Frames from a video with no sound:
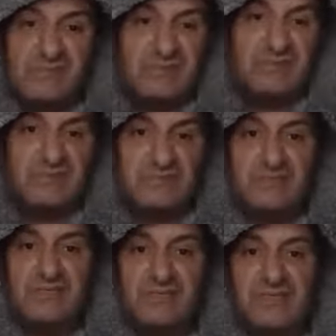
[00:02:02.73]
you know,
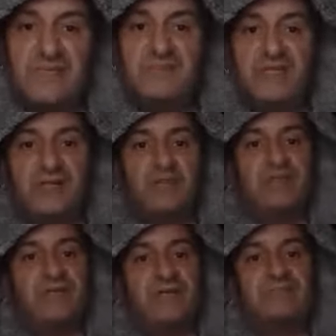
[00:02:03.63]
he seemed a little
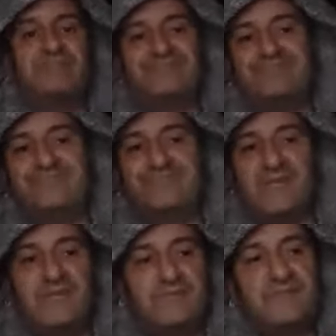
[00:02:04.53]
bit,
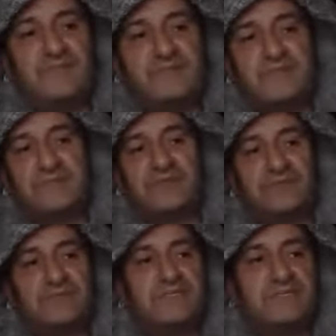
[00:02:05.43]
even if it was
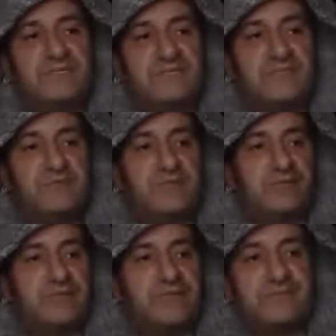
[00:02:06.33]
subconsciously, he seemed a
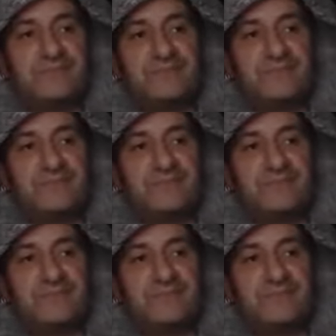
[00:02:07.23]
little bit,